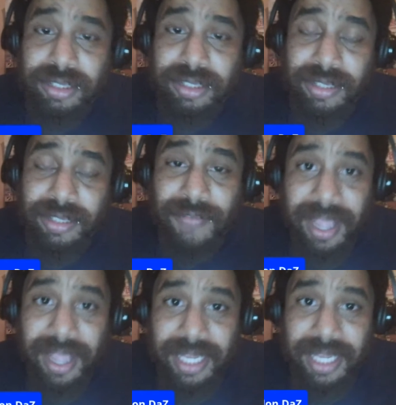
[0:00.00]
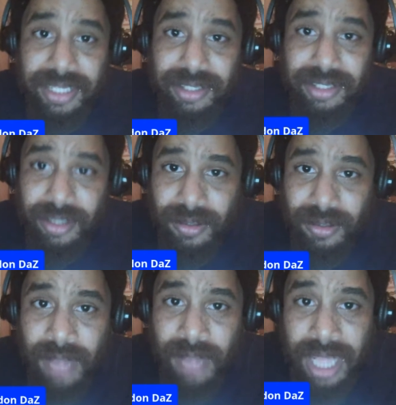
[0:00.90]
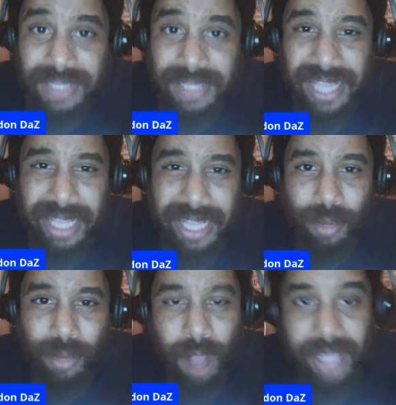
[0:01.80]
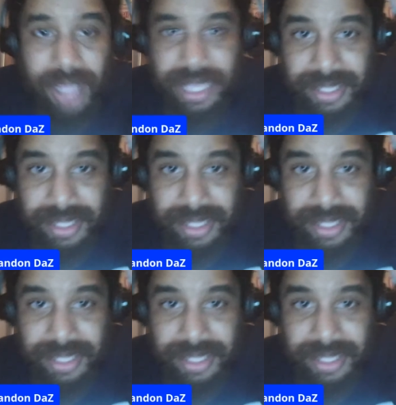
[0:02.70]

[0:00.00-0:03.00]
dividing too? Like, and why is